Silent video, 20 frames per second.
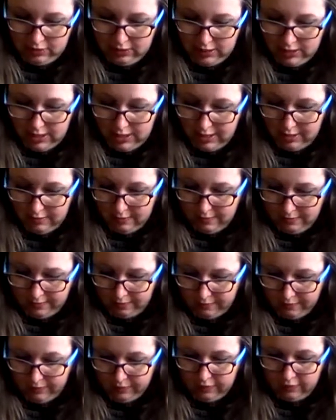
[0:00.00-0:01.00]
okay,
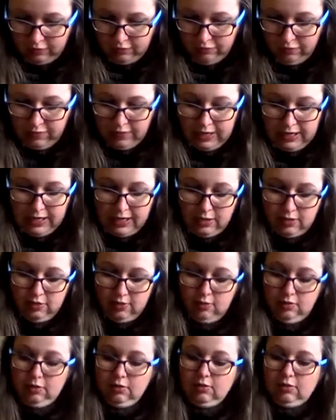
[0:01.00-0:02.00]
the
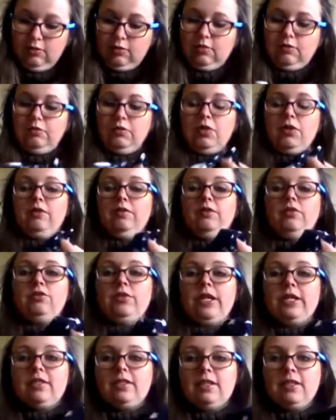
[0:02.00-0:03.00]
final one of the
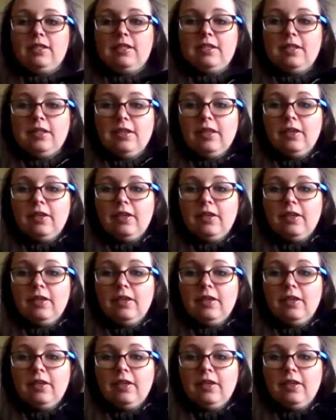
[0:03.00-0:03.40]
dresses.